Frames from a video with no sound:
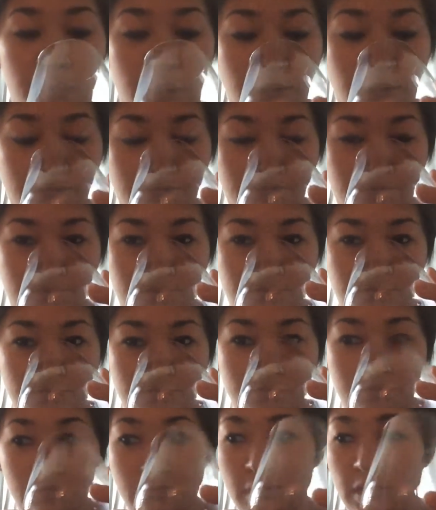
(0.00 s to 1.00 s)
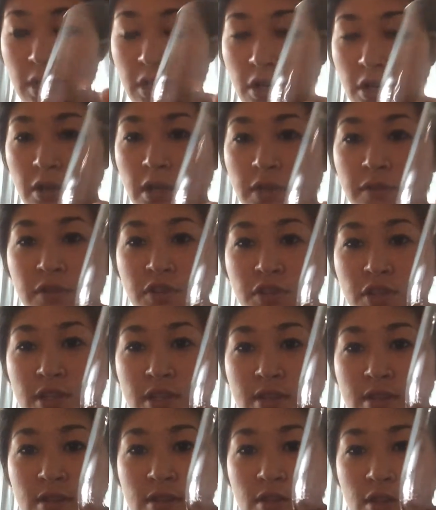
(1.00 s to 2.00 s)
but, you know, even
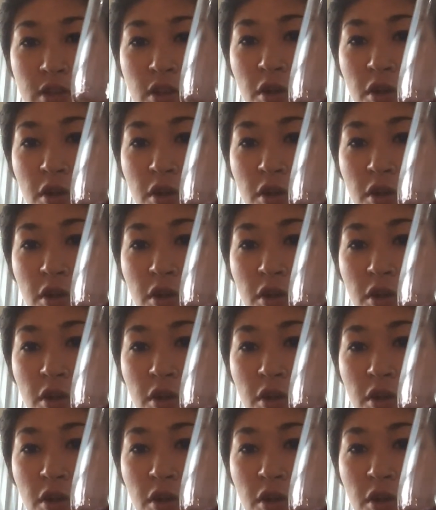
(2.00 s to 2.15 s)
just the